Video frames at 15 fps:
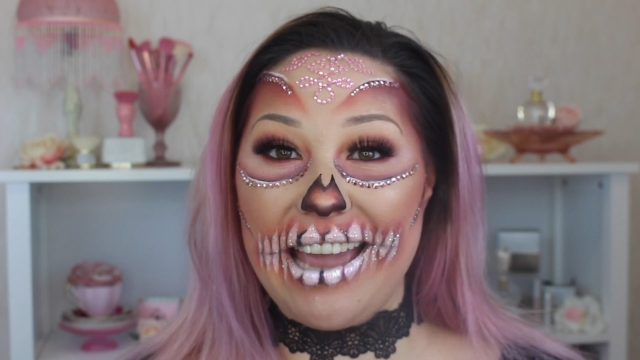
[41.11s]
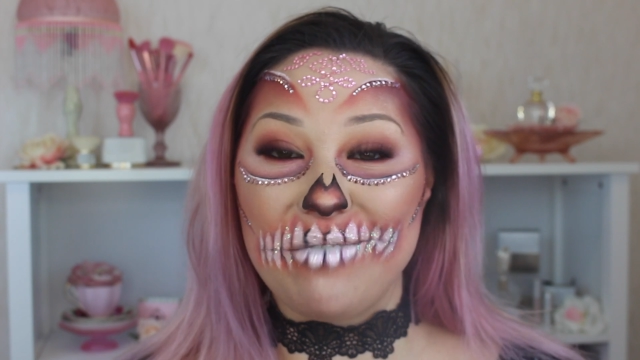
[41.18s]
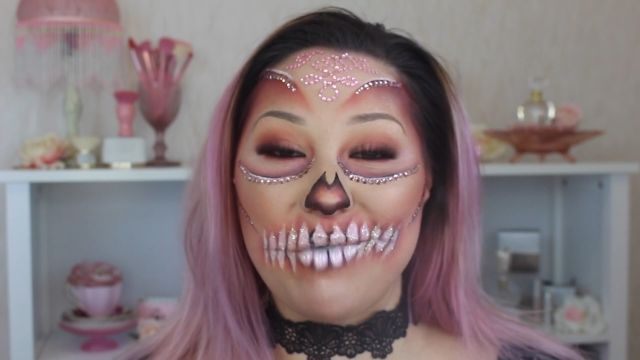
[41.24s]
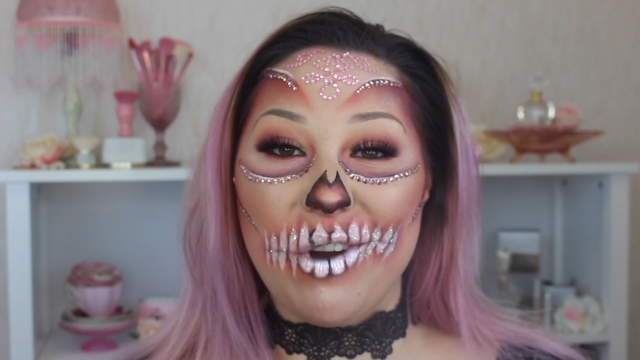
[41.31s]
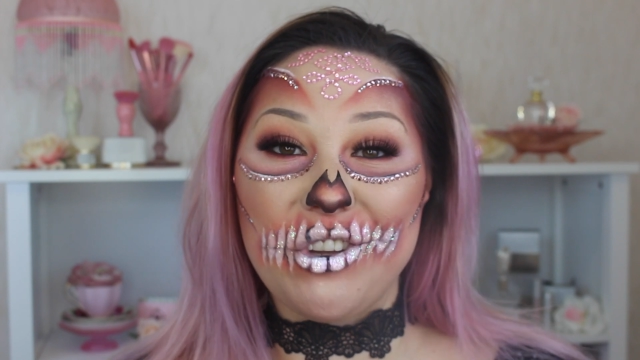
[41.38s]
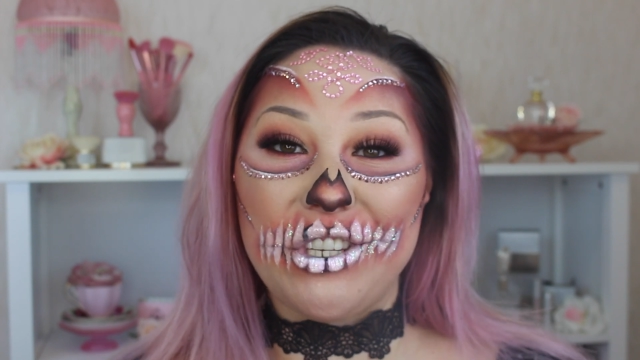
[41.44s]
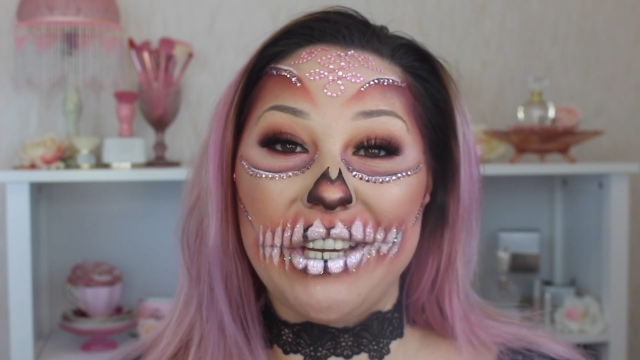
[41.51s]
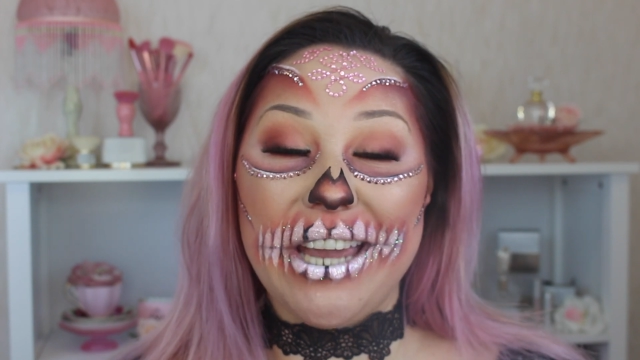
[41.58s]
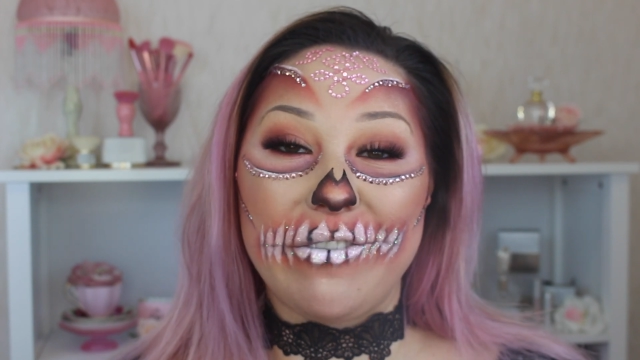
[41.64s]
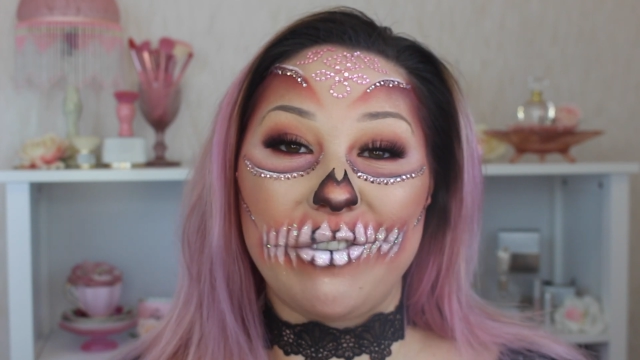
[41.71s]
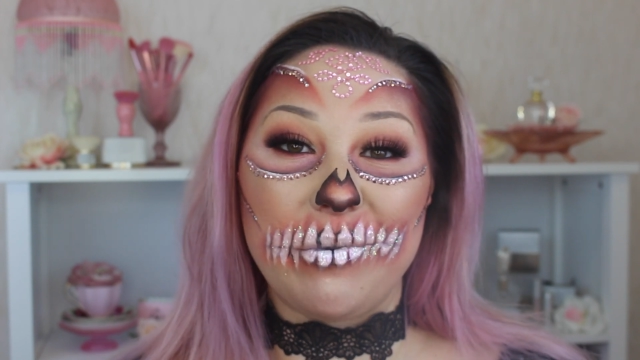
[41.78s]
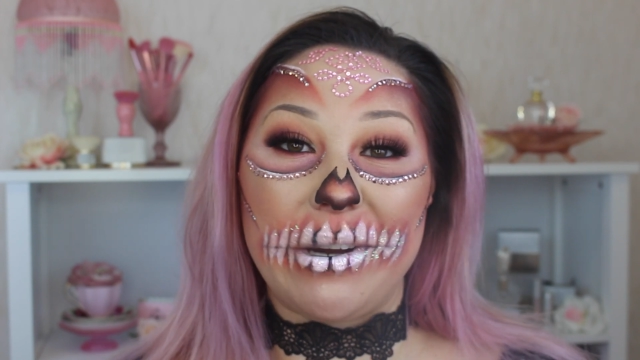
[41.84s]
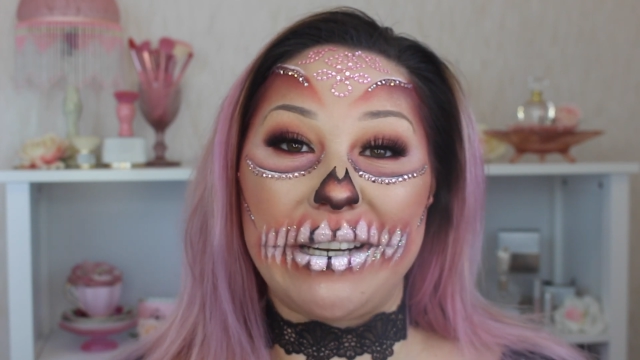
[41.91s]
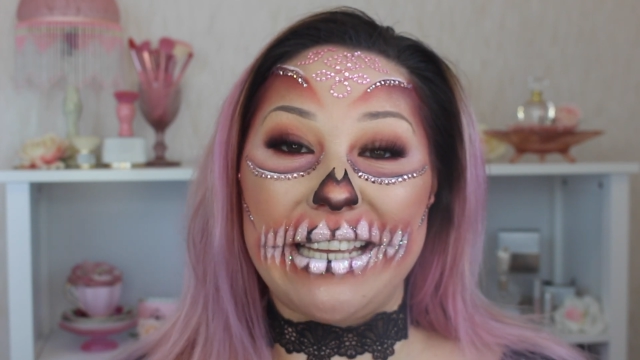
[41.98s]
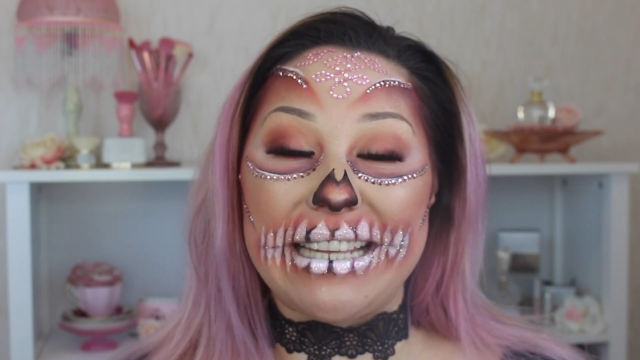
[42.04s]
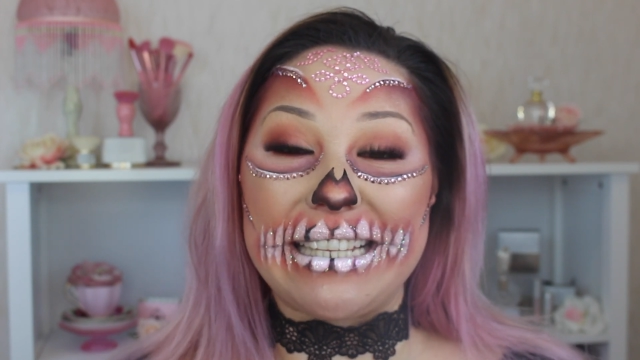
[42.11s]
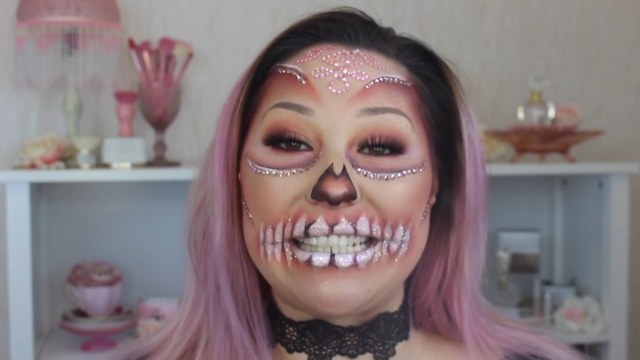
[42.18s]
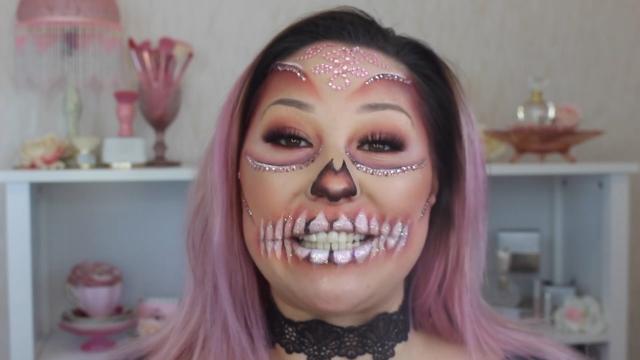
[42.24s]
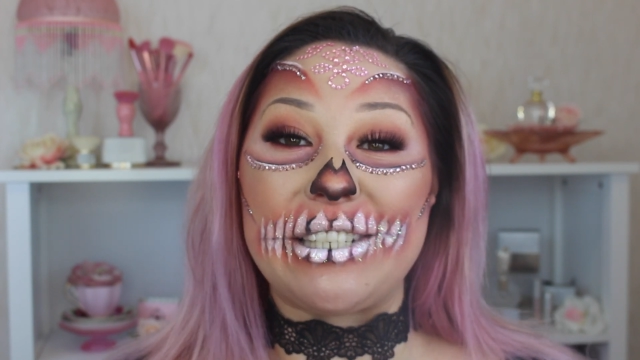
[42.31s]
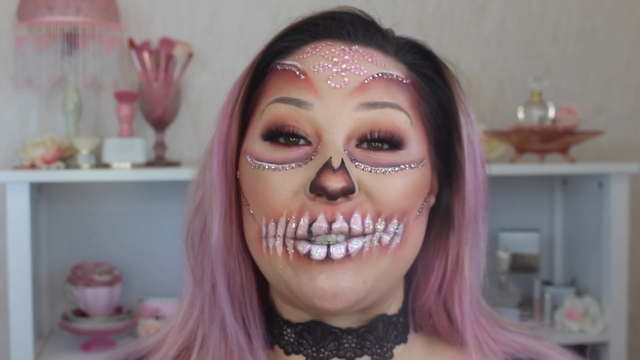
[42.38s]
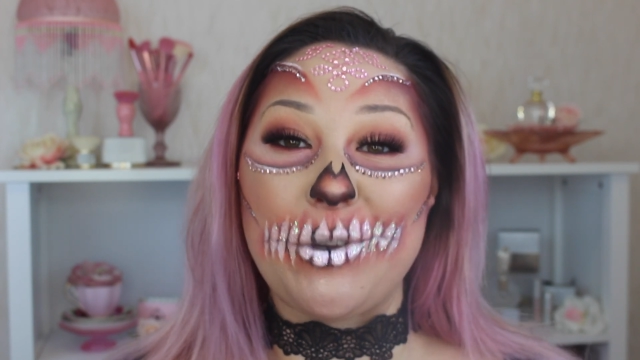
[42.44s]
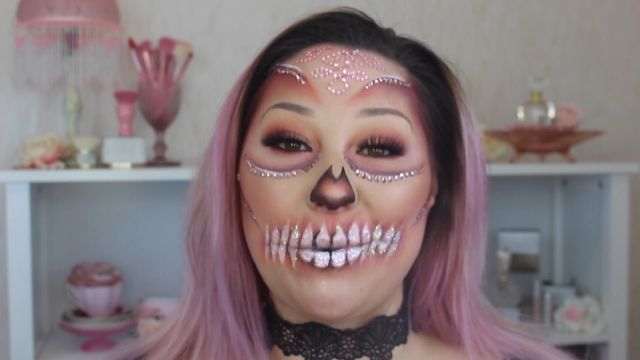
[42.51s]
and watching everyone get
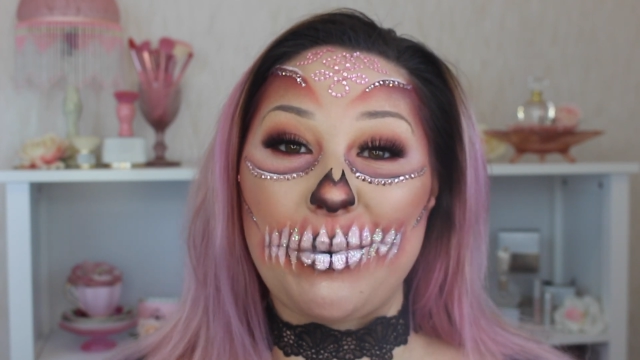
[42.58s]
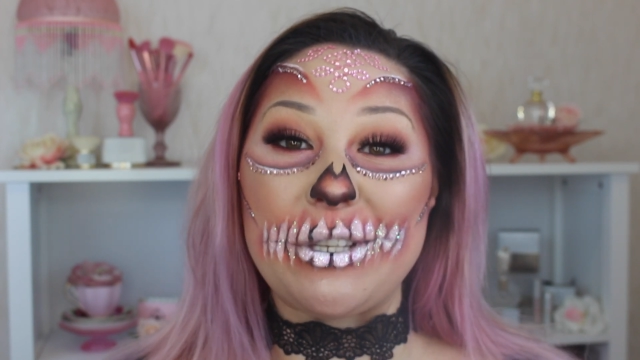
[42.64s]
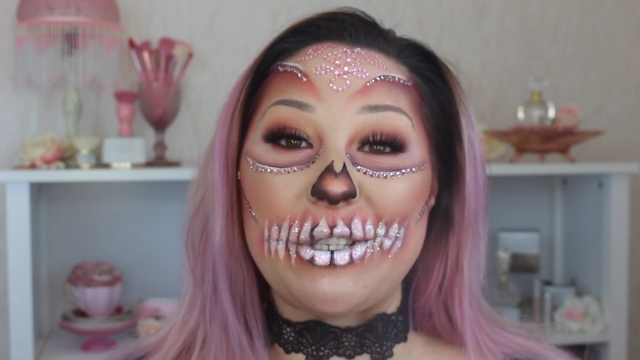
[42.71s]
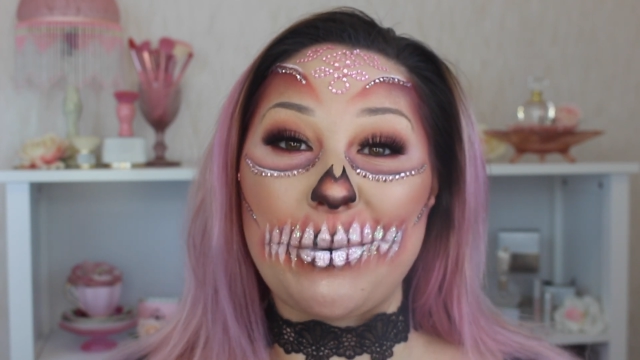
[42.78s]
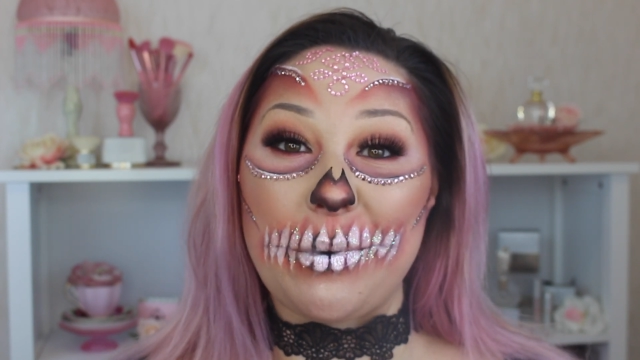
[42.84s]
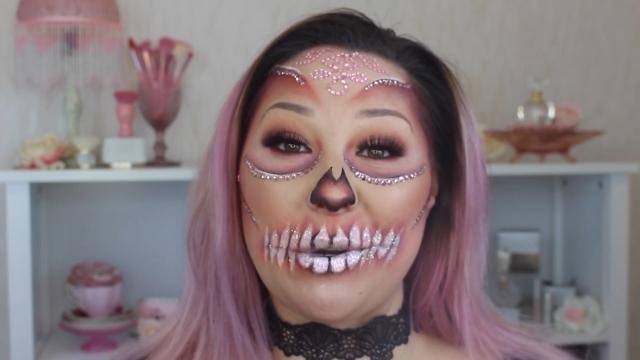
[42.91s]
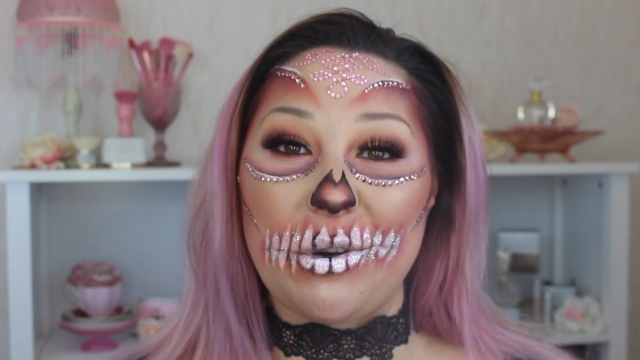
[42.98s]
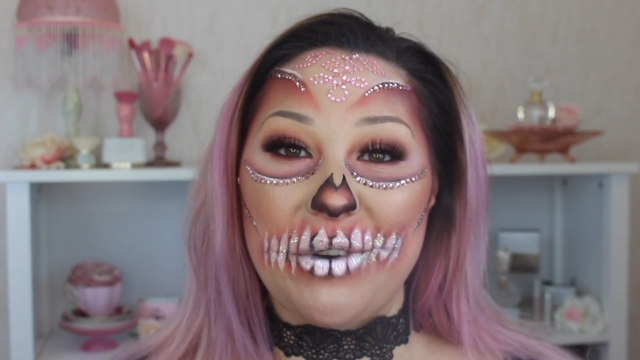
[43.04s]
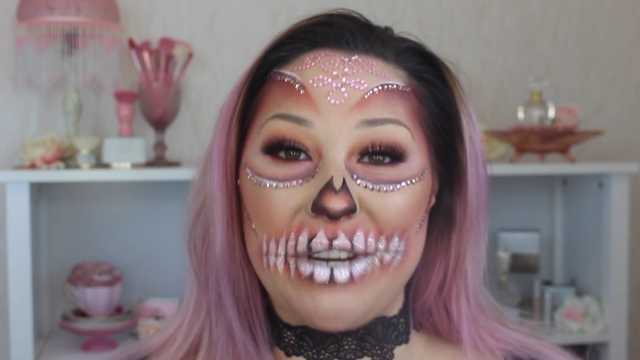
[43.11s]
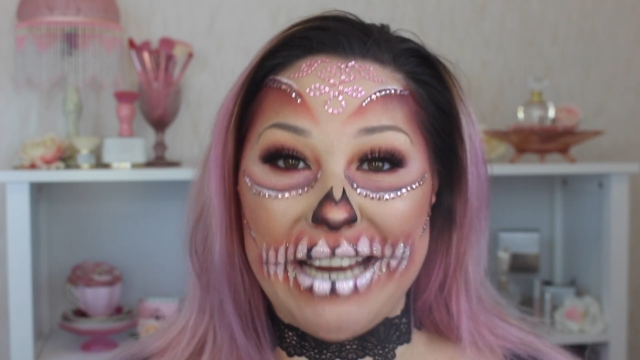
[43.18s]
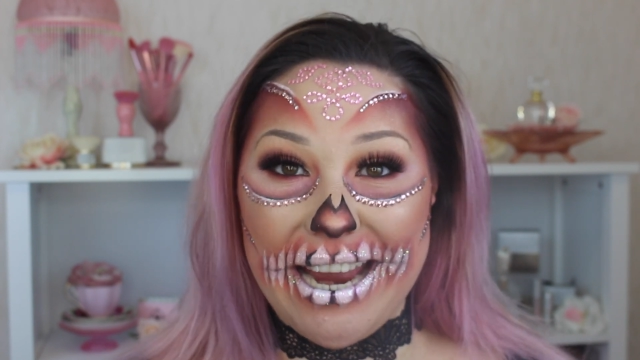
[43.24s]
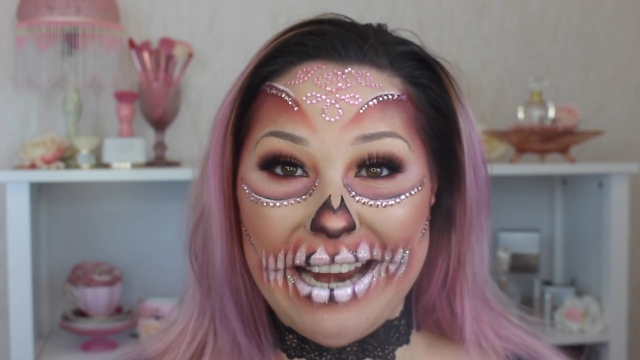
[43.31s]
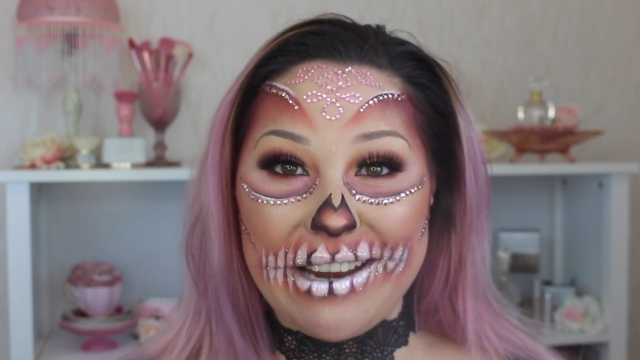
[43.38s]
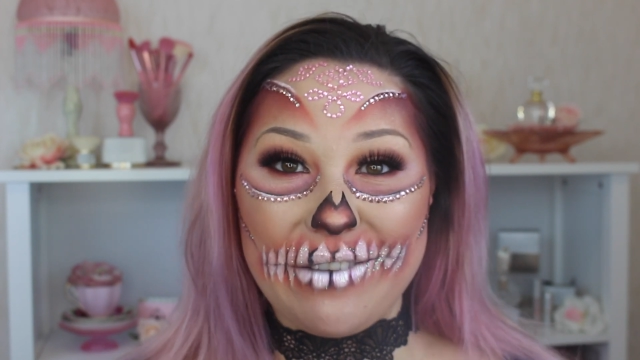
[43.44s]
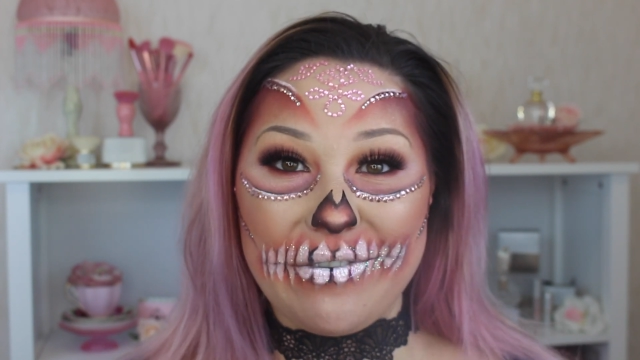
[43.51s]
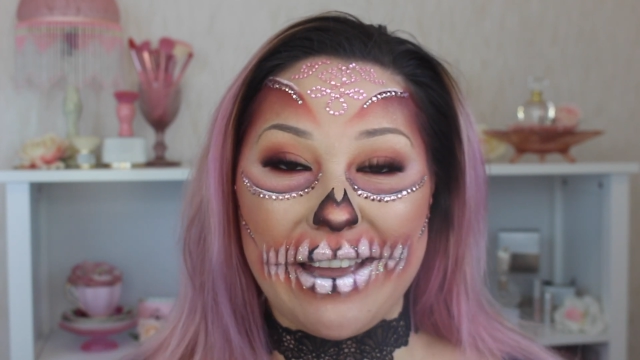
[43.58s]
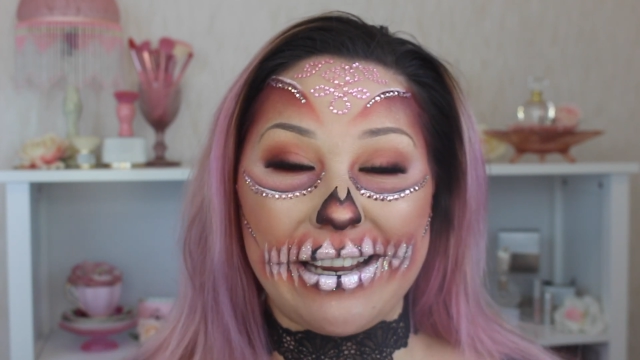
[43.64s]
super creative